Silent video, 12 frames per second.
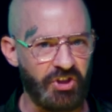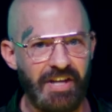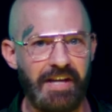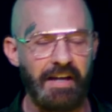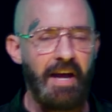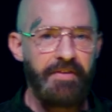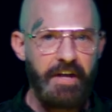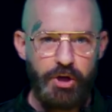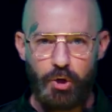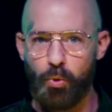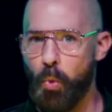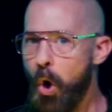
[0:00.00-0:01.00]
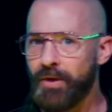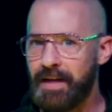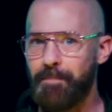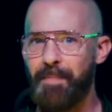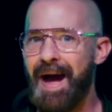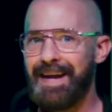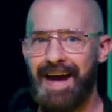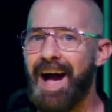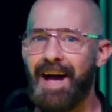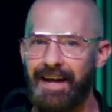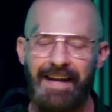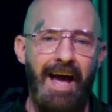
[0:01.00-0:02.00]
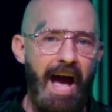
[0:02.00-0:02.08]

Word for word: see that you're wanted by God.